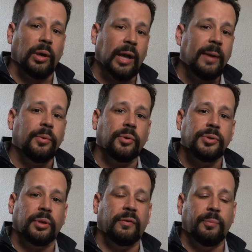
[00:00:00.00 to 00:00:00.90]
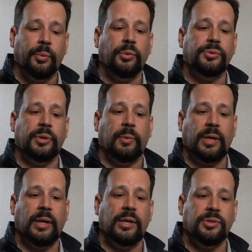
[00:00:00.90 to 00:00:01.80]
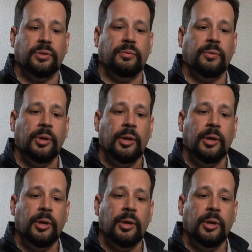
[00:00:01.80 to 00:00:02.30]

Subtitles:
levels of post-irradiation